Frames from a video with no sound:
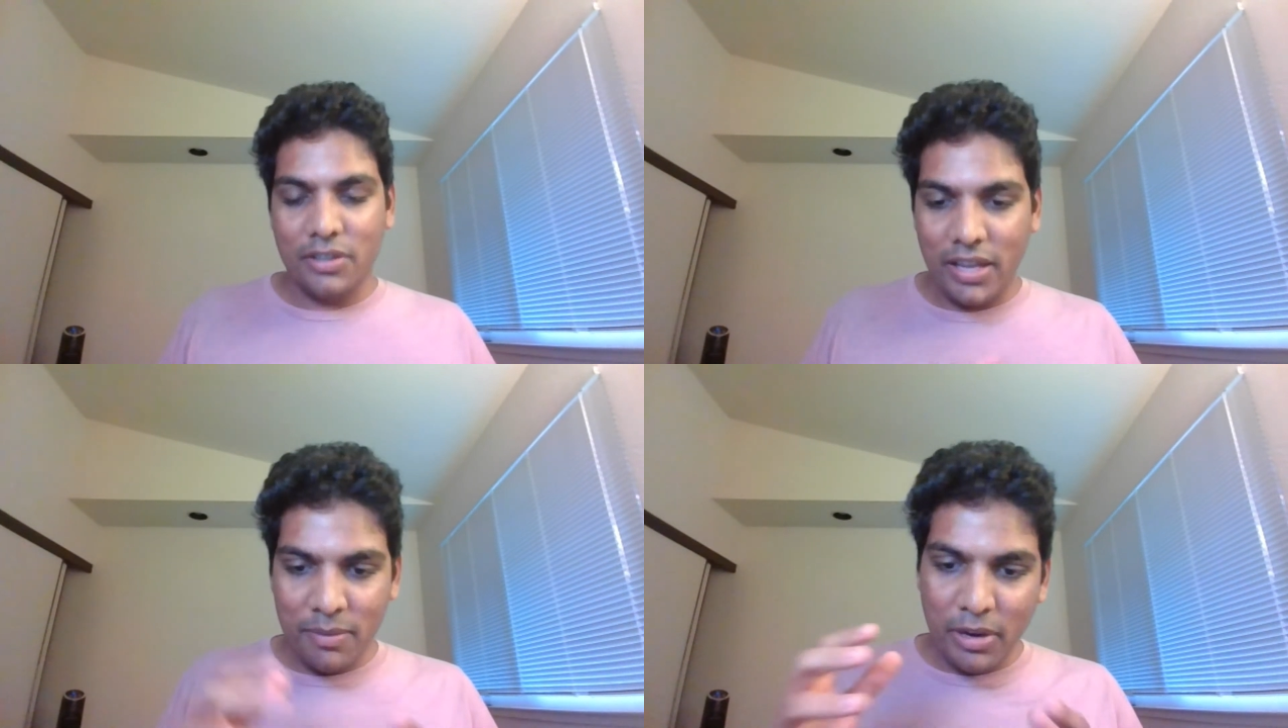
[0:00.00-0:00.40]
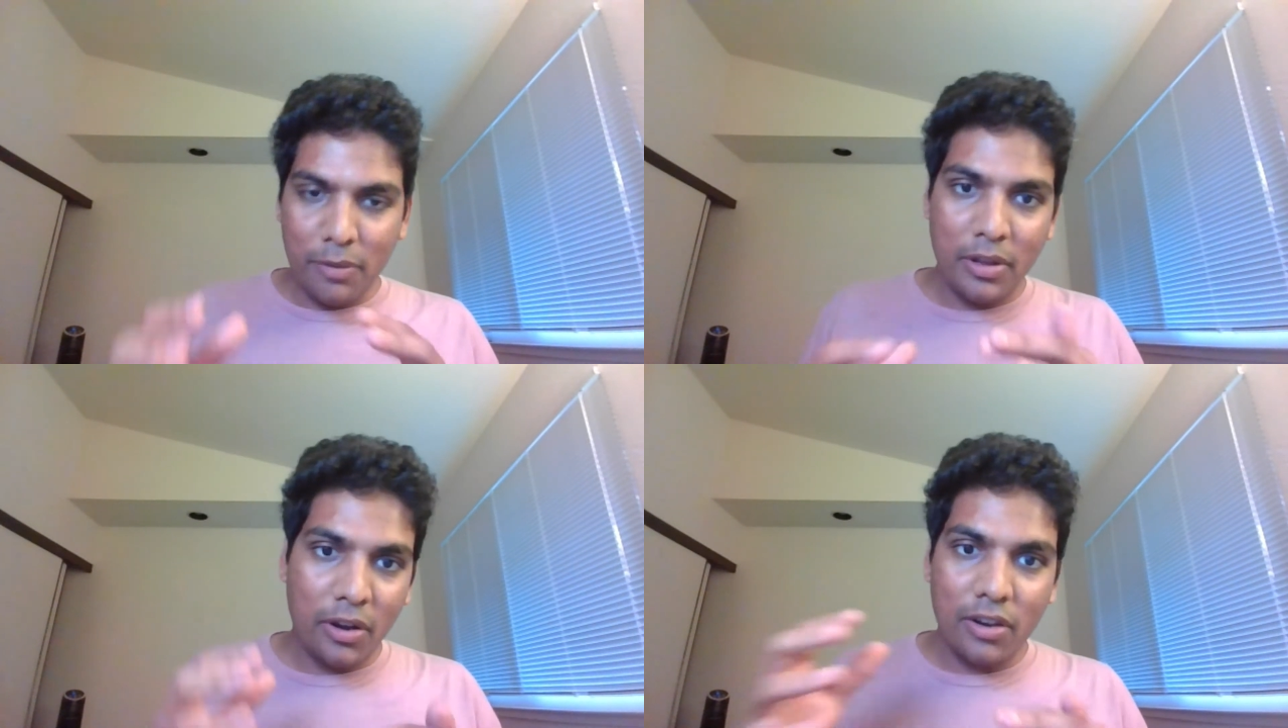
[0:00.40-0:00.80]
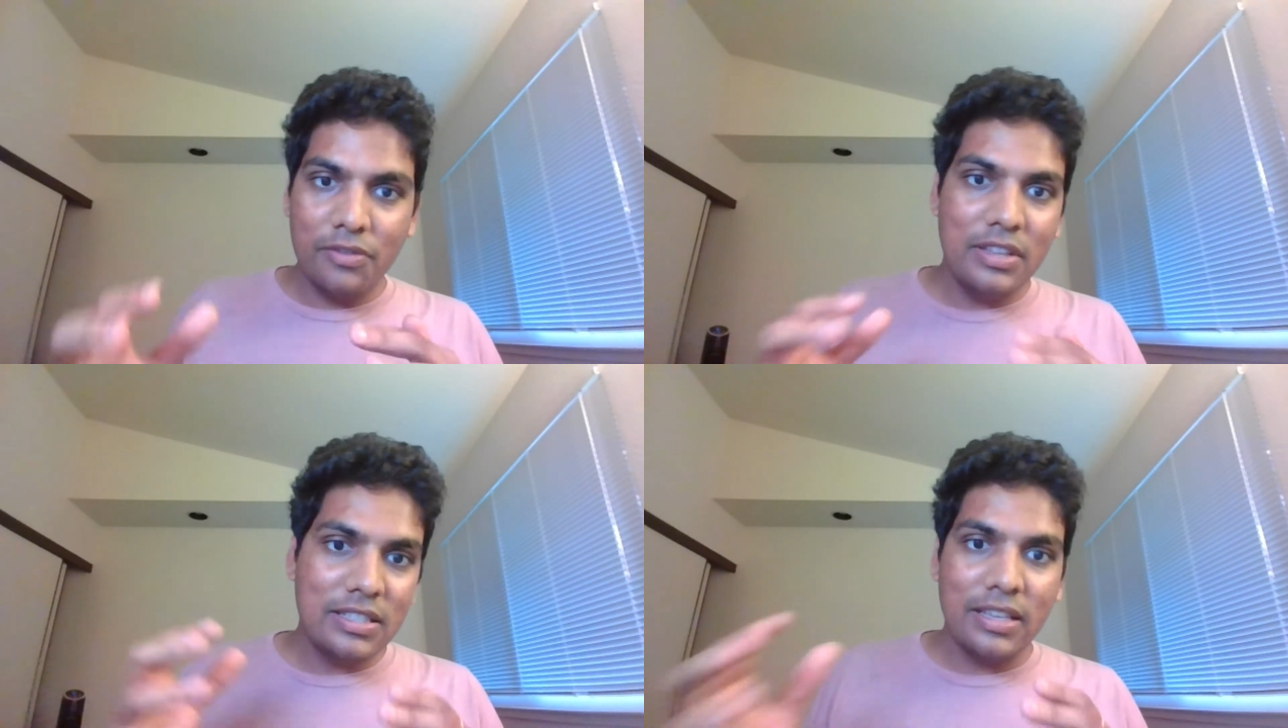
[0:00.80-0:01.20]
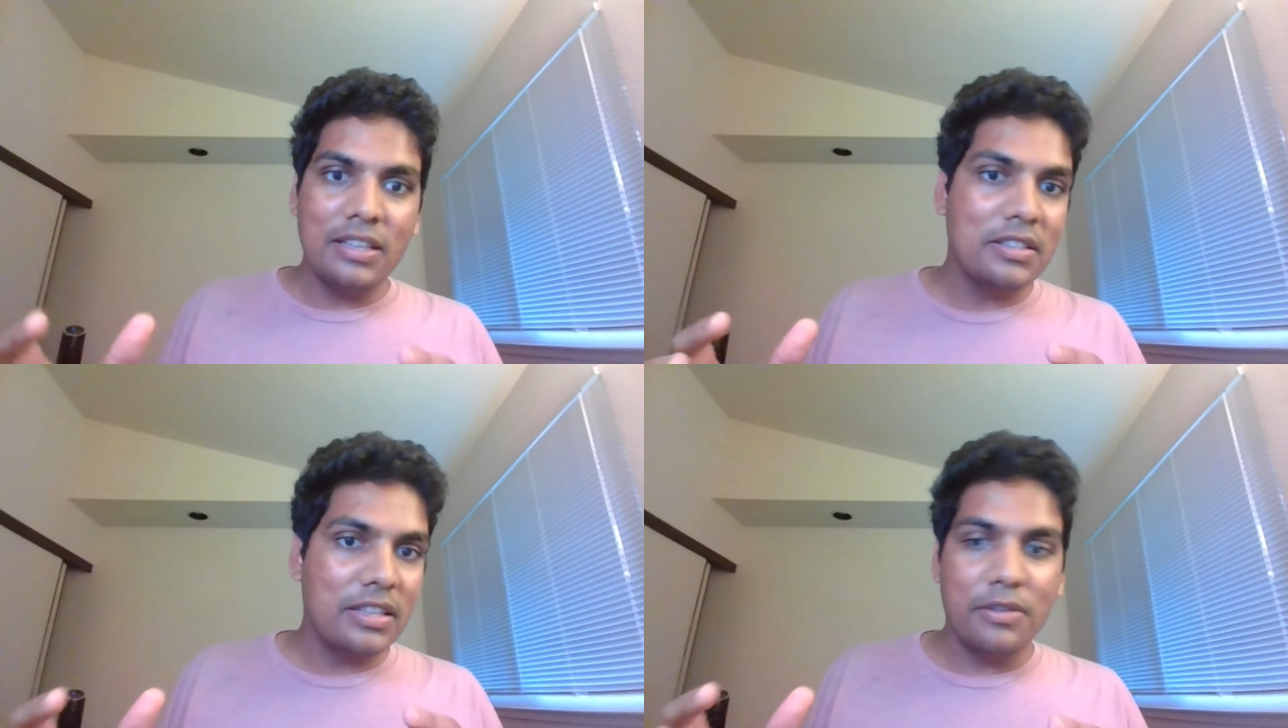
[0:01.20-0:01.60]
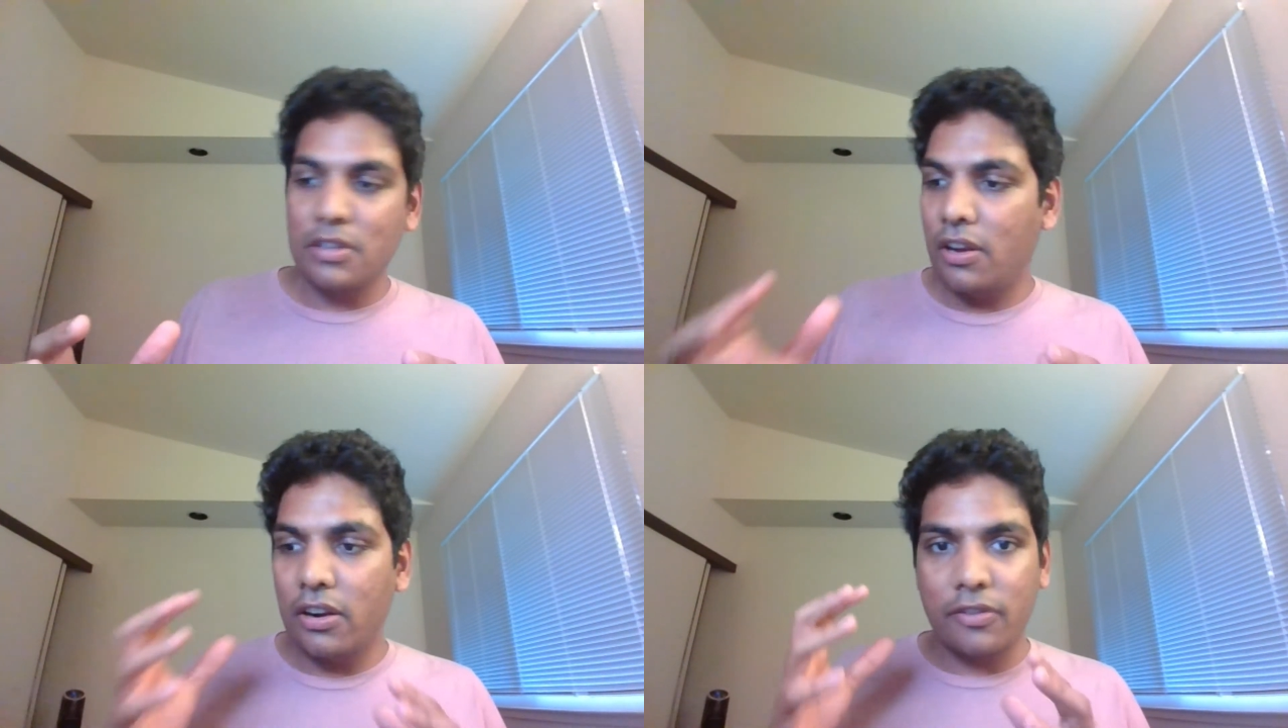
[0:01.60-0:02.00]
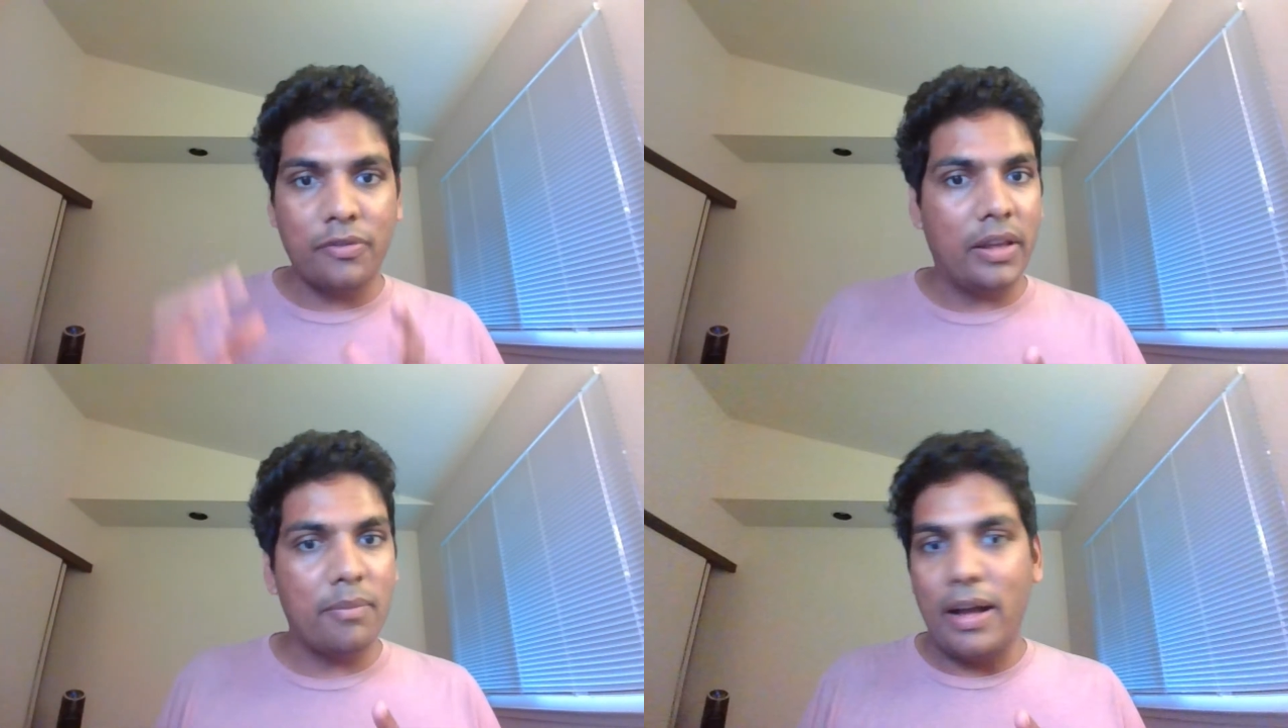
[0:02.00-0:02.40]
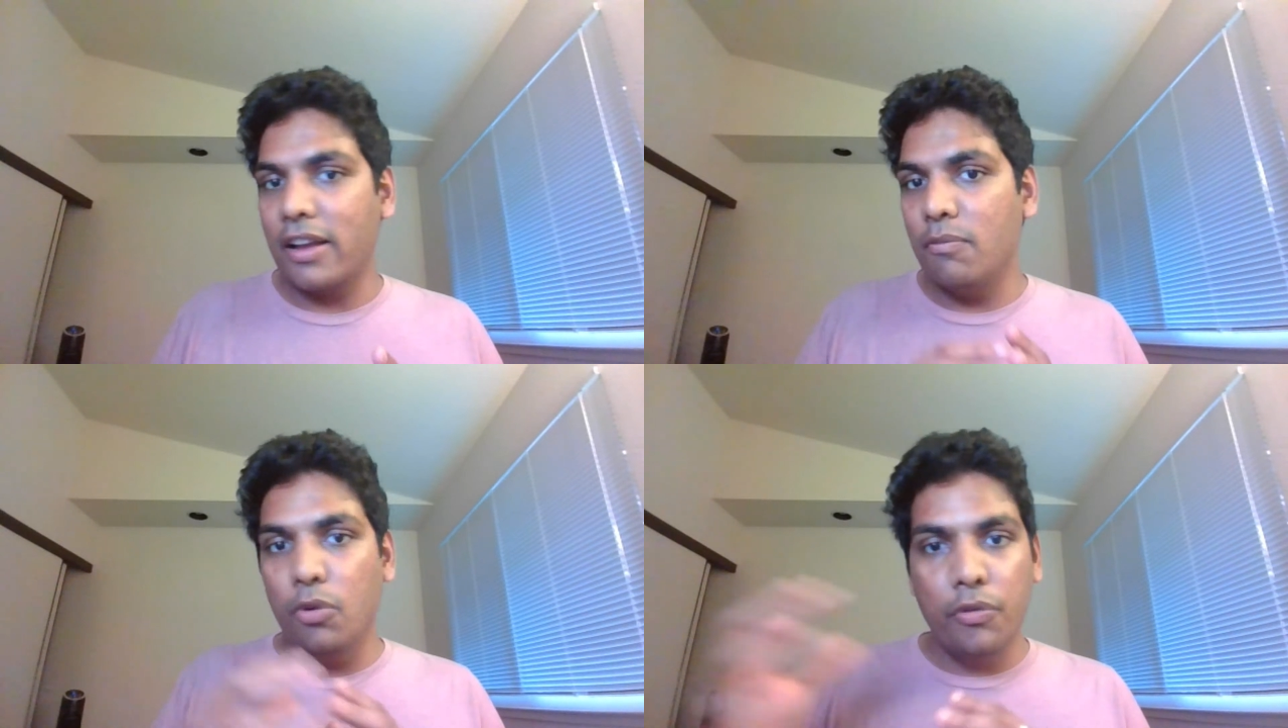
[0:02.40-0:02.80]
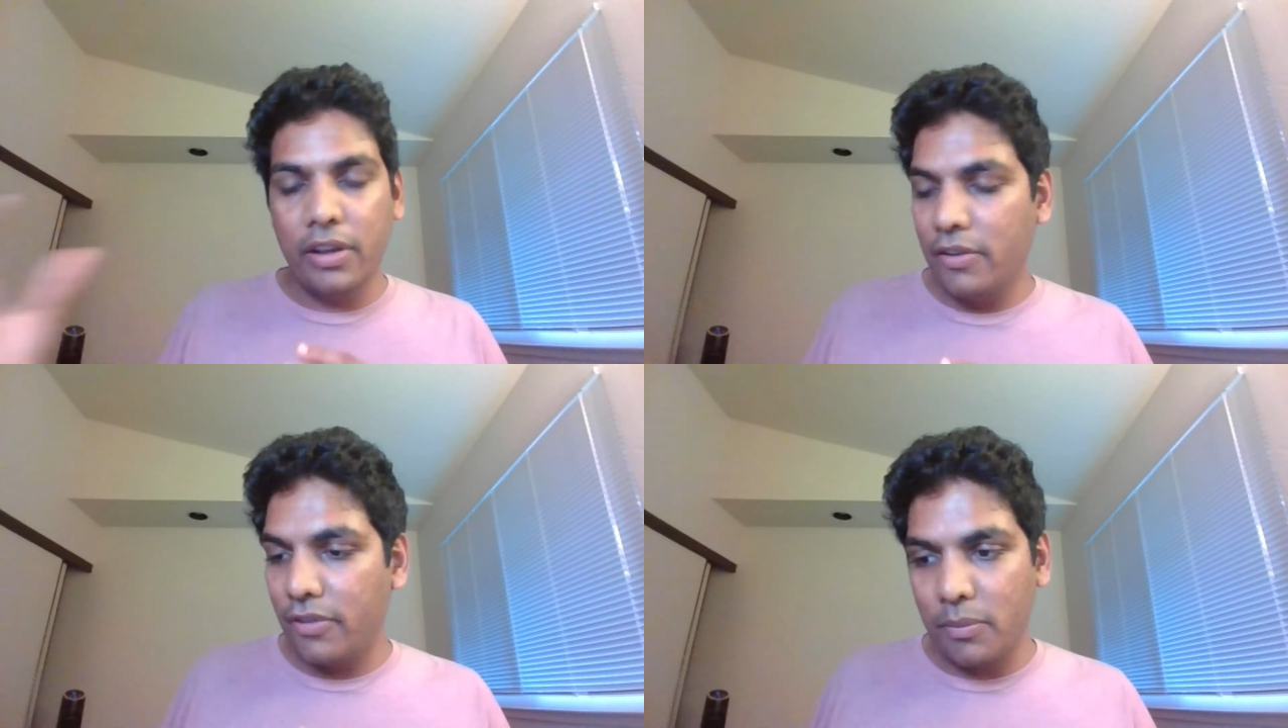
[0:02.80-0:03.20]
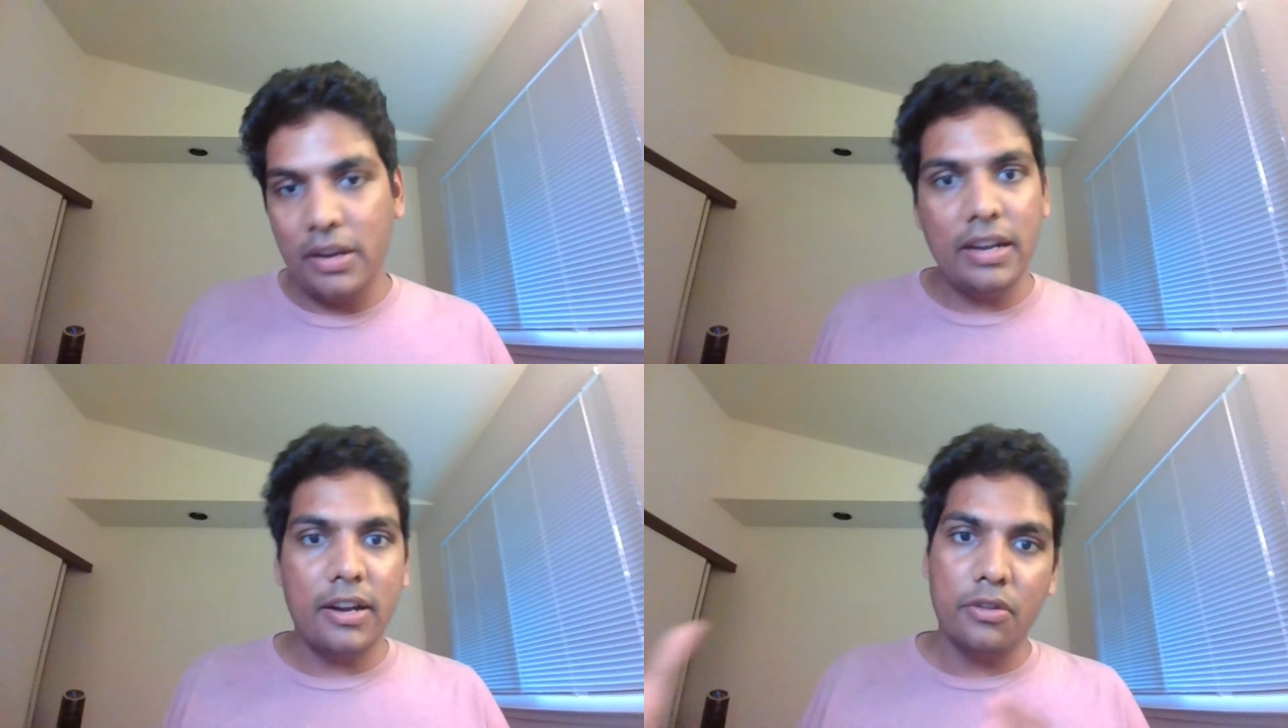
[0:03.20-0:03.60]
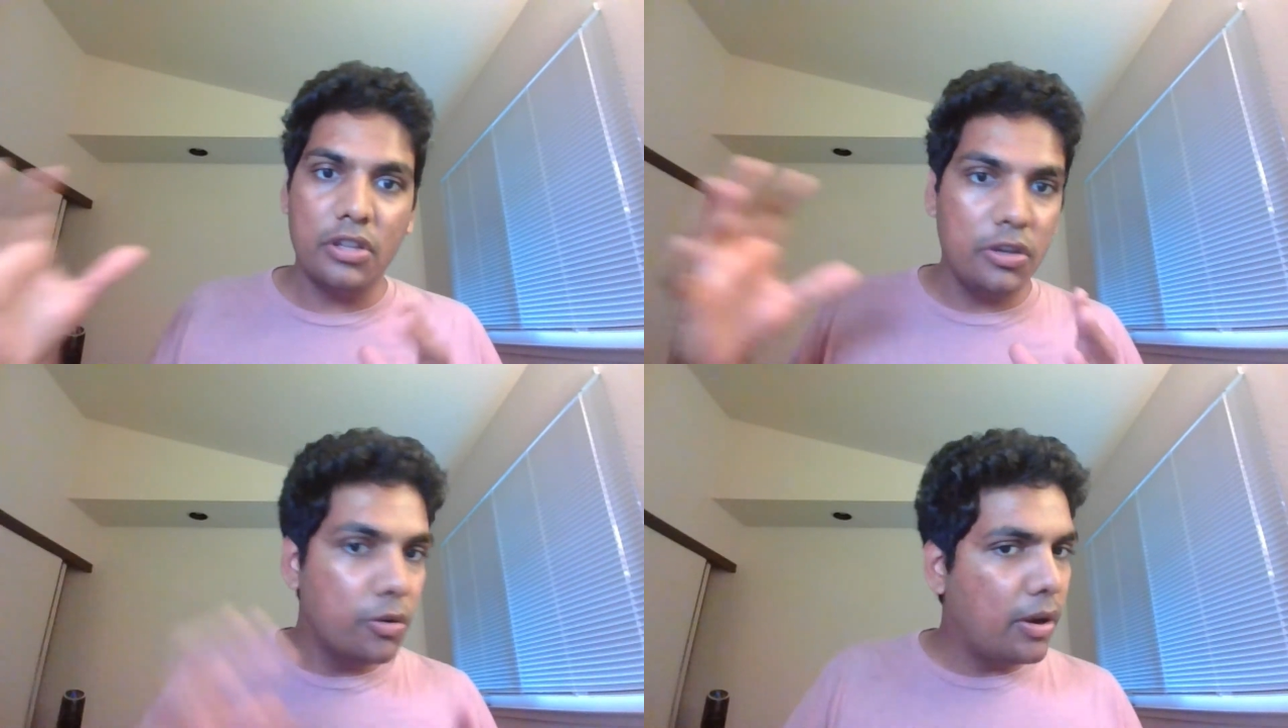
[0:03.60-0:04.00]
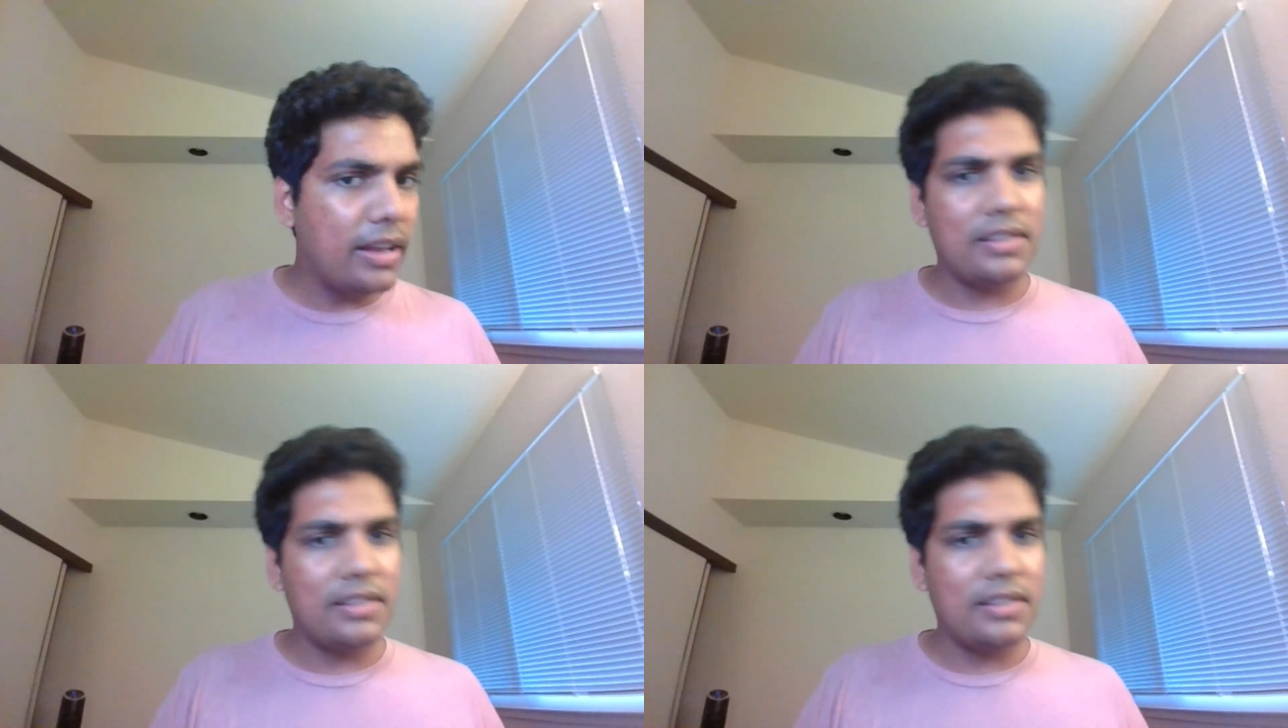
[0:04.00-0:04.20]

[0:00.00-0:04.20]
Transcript: in between all of these things, there was a lot of like back and moving from India to the US.